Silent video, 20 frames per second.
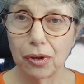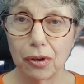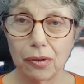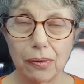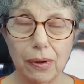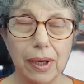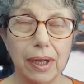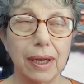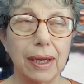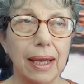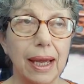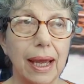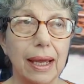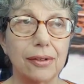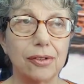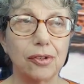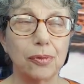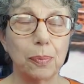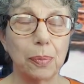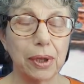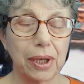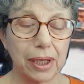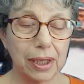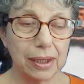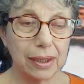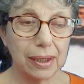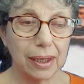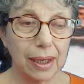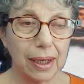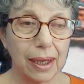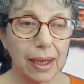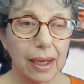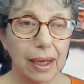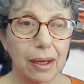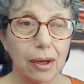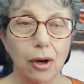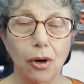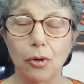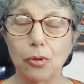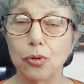Korea has been
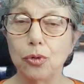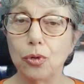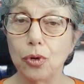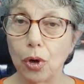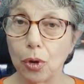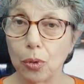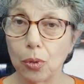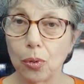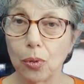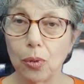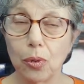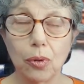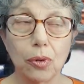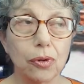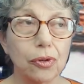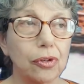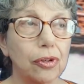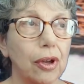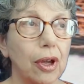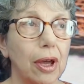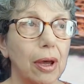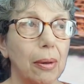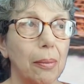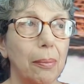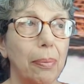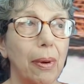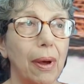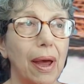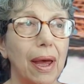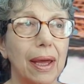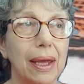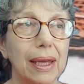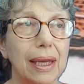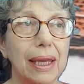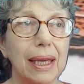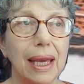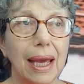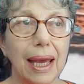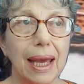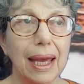ruled
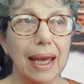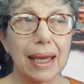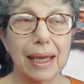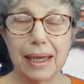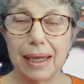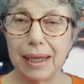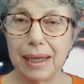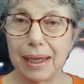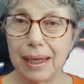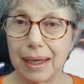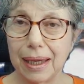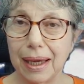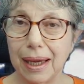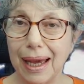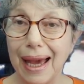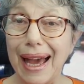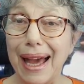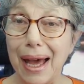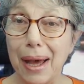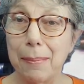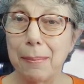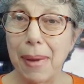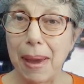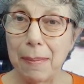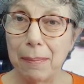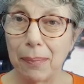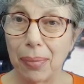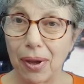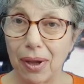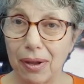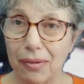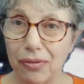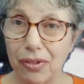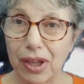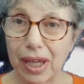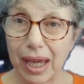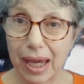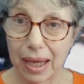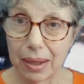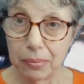by a member of the
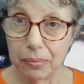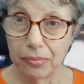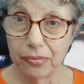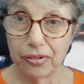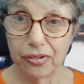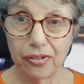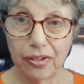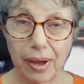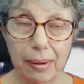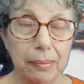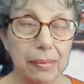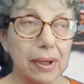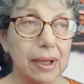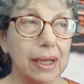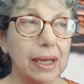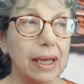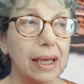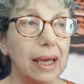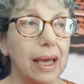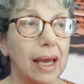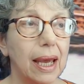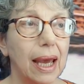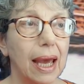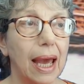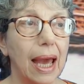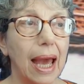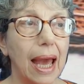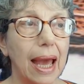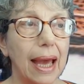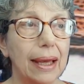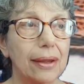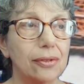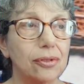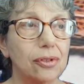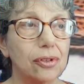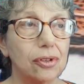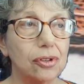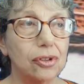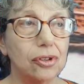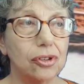Kim family.
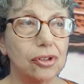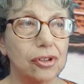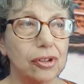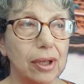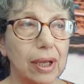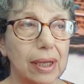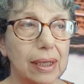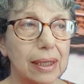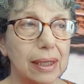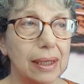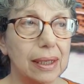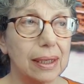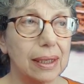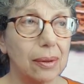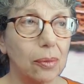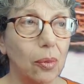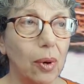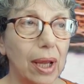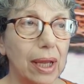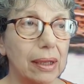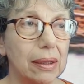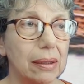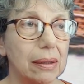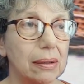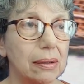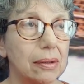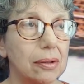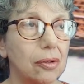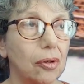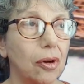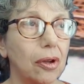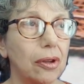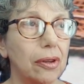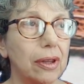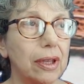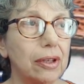And, well, look at